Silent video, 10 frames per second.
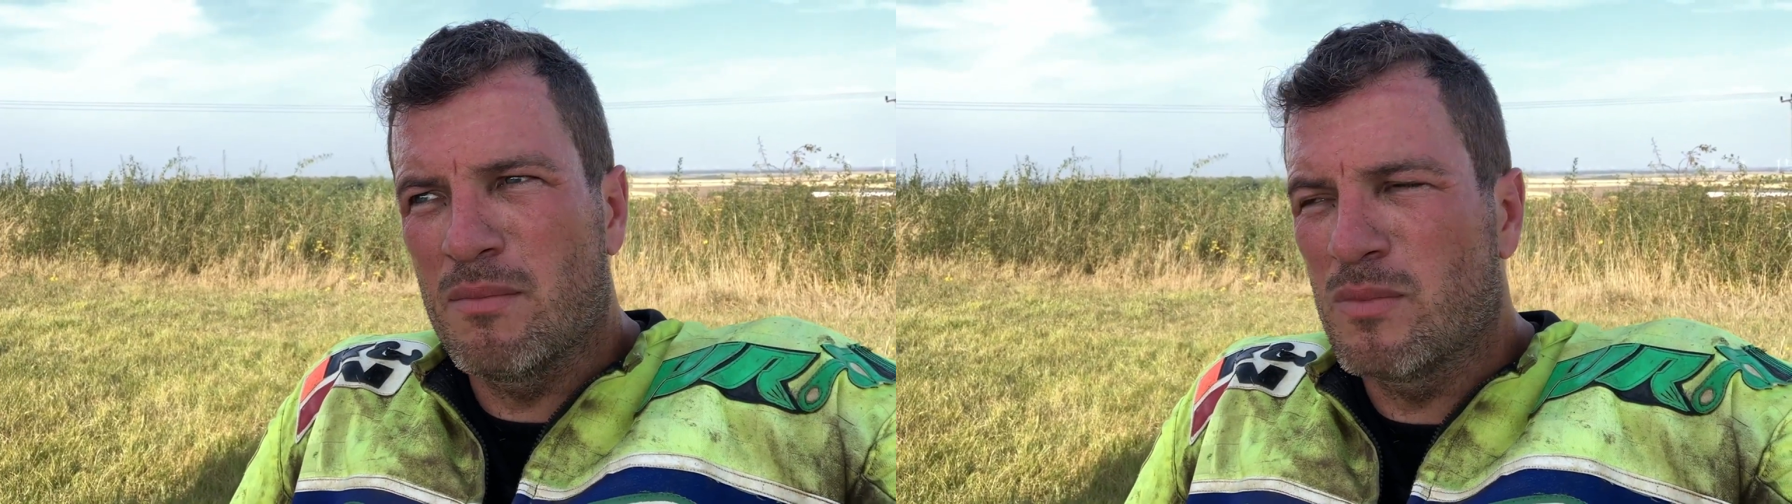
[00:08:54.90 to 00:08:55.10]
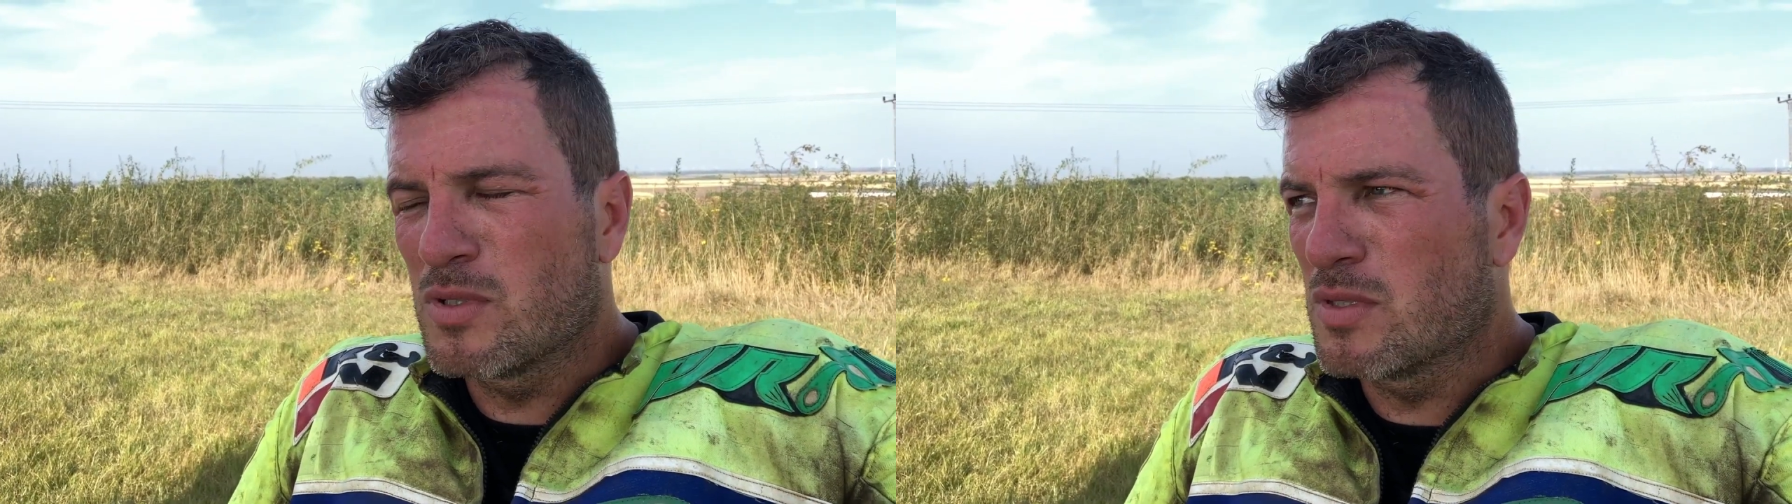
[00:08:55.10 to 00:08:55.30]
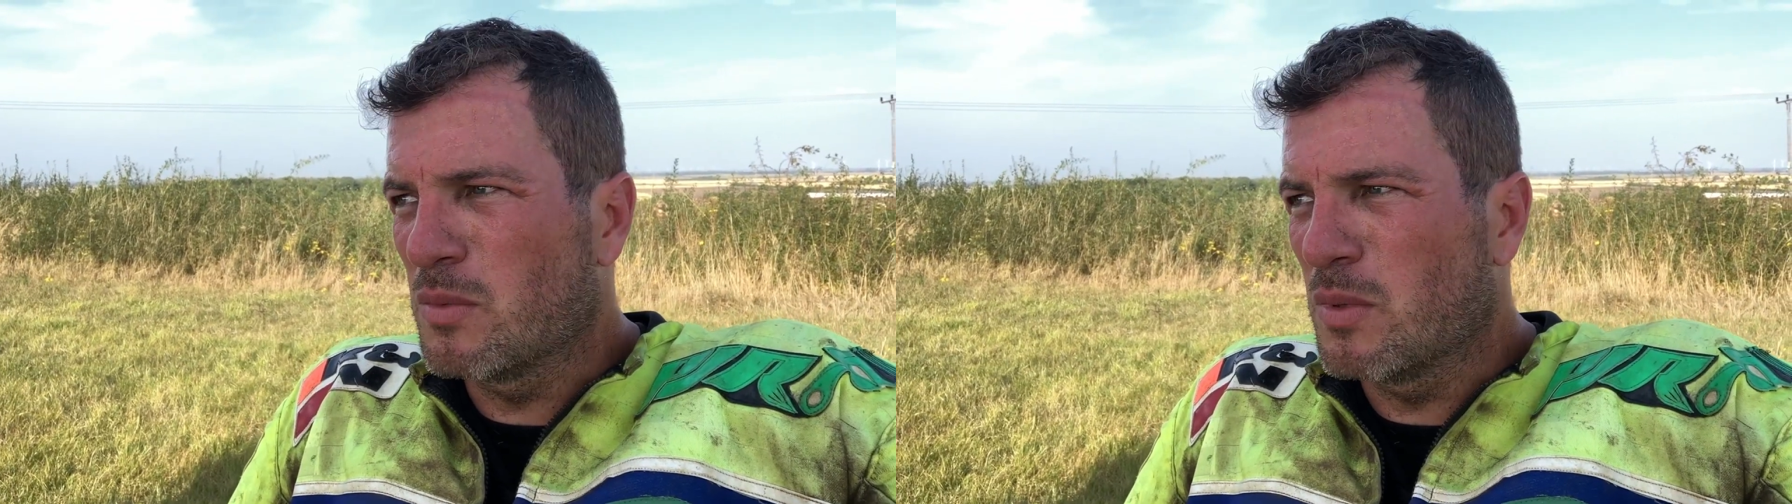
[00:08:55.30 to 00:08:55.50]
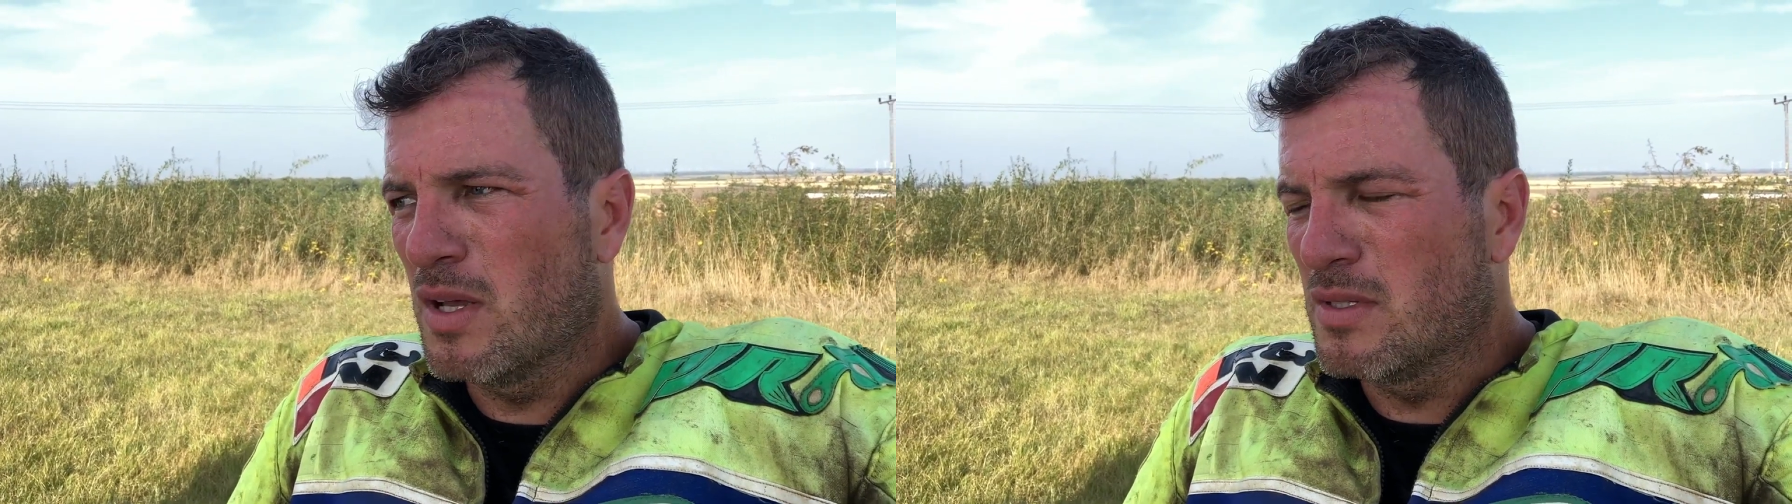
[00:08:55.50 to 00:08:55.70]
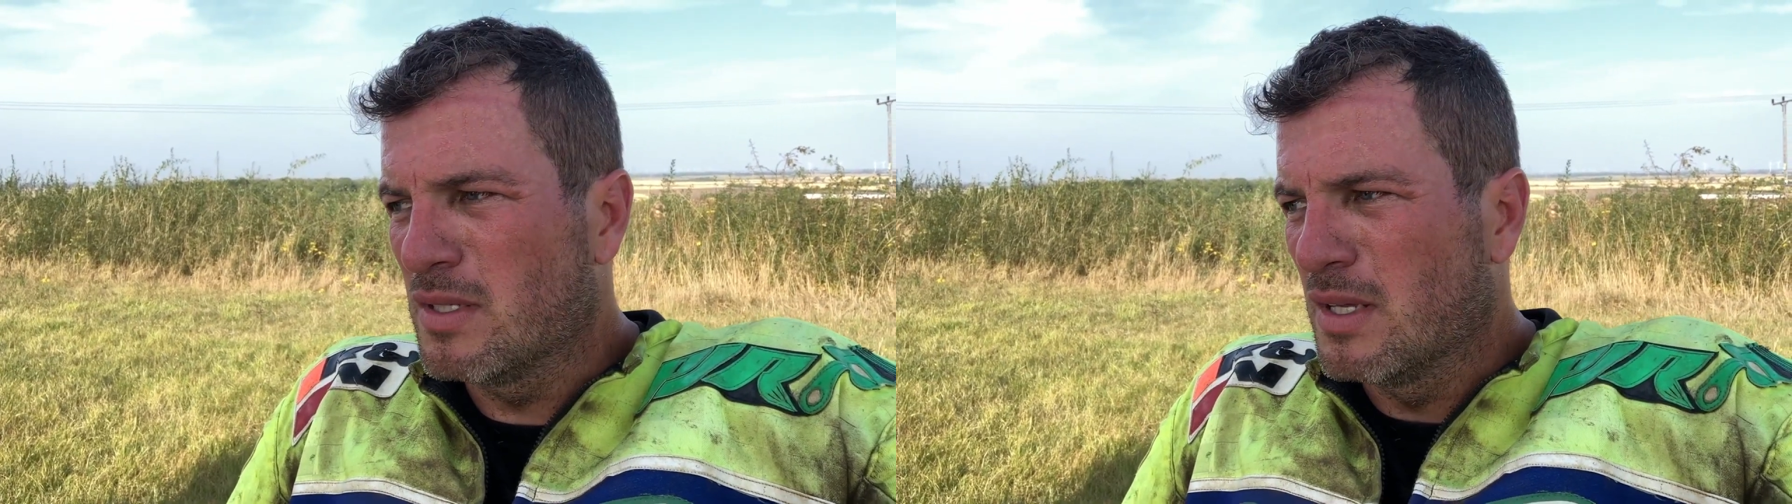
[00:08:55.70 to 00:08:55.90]
what's the
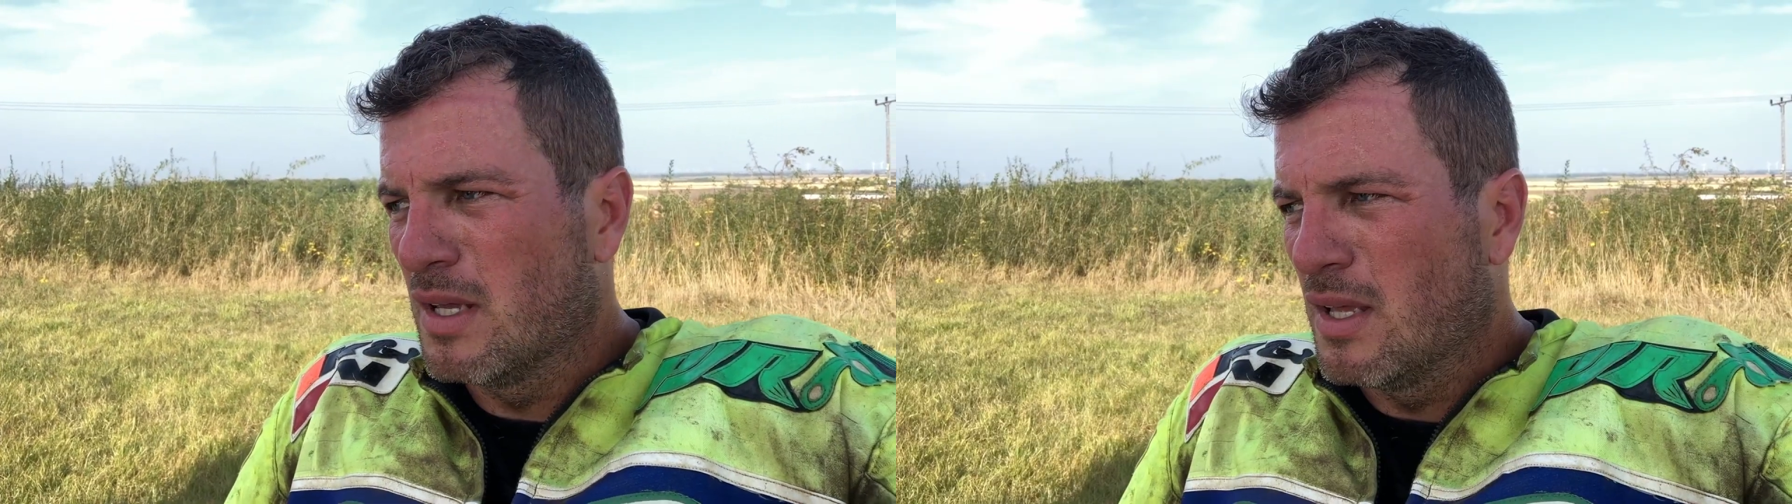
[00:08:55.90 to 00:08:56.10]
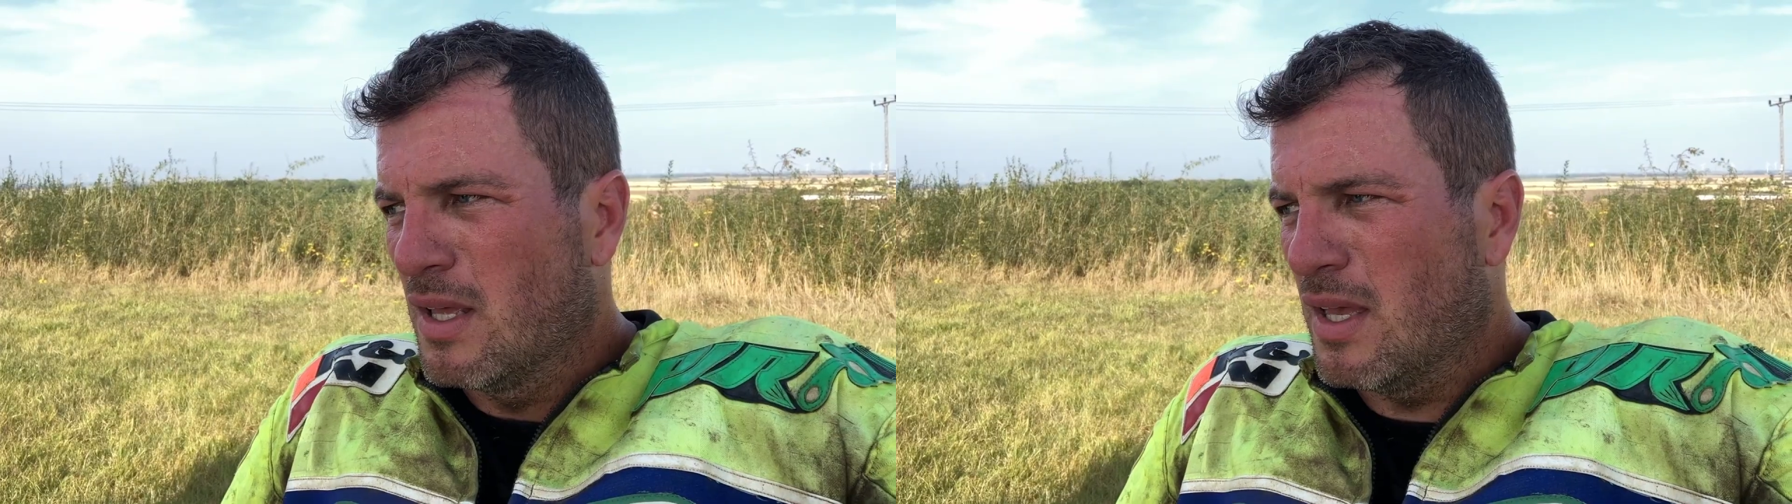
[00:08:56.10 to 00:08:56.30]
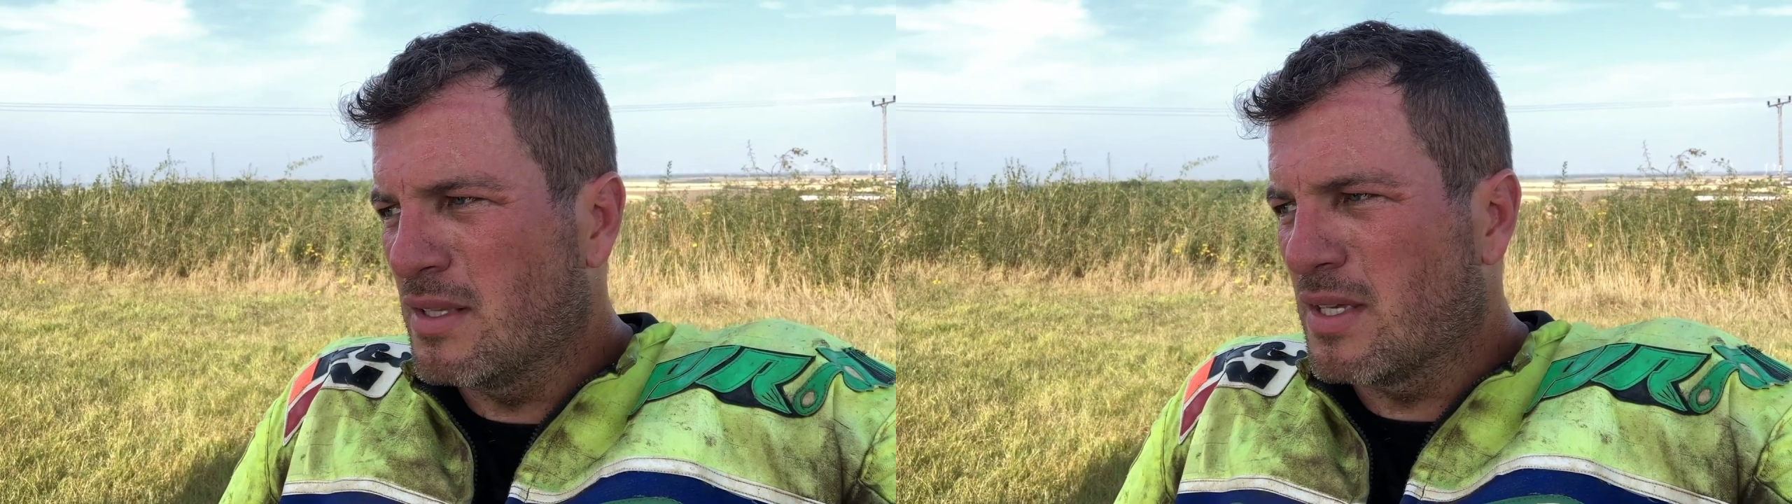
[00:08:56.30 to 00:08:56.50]
word? Yeah,